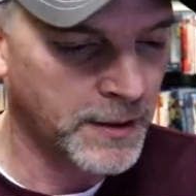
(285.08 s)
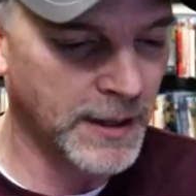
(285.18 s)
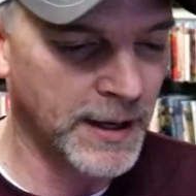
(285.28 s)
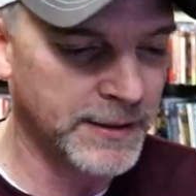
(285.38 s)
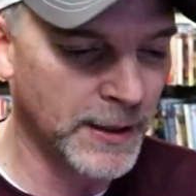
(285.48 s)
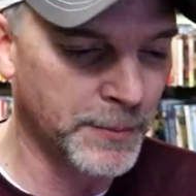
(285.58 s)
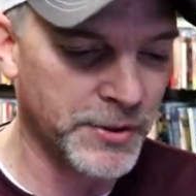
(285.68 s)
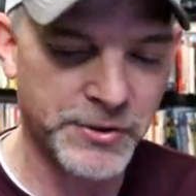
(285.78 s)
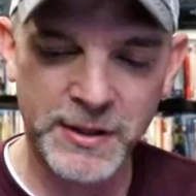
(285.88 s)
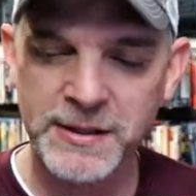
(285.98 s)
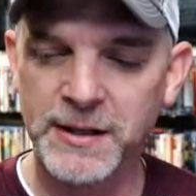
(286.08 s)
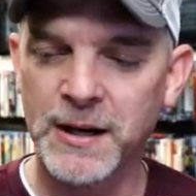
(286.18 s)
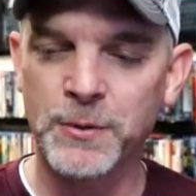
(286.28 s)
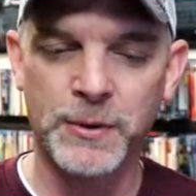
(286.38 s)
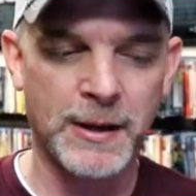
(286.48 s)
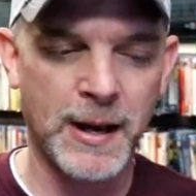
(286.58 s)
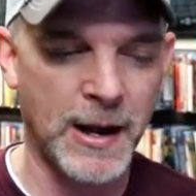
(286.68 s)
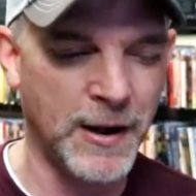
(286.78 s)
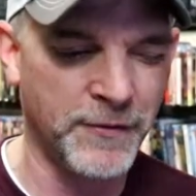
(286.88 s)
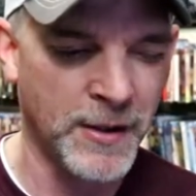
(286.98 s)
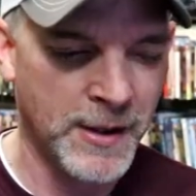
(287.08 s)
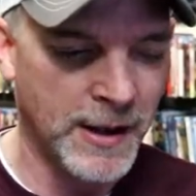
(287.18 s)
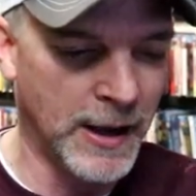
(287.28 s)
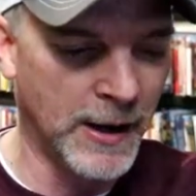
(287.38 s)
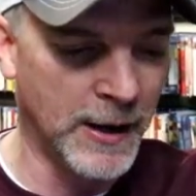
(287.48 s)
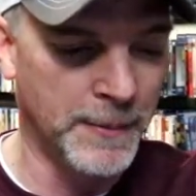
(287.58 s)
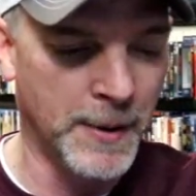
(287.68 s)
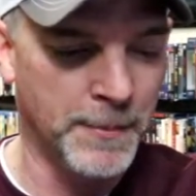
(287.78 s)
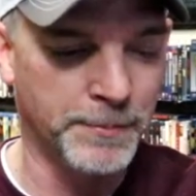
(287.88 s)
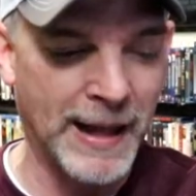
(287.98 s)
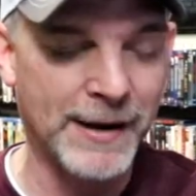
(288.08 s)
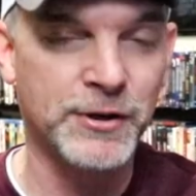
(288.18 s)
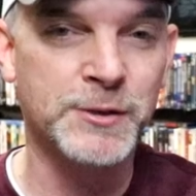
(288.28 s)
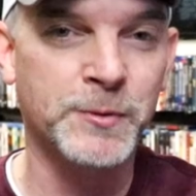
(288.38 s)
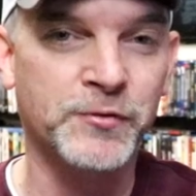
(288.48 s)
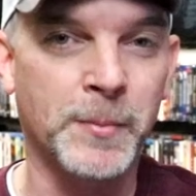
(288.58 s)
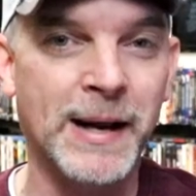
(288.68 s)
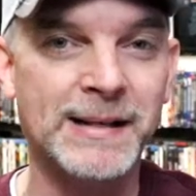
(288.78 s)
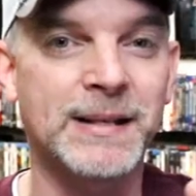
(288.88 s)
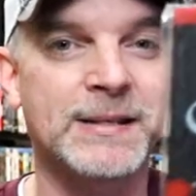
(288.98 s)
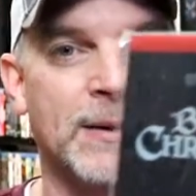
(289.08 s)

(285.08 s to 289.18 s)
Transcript: Okay, at number sixteen we have um, Black Christmas from nineteen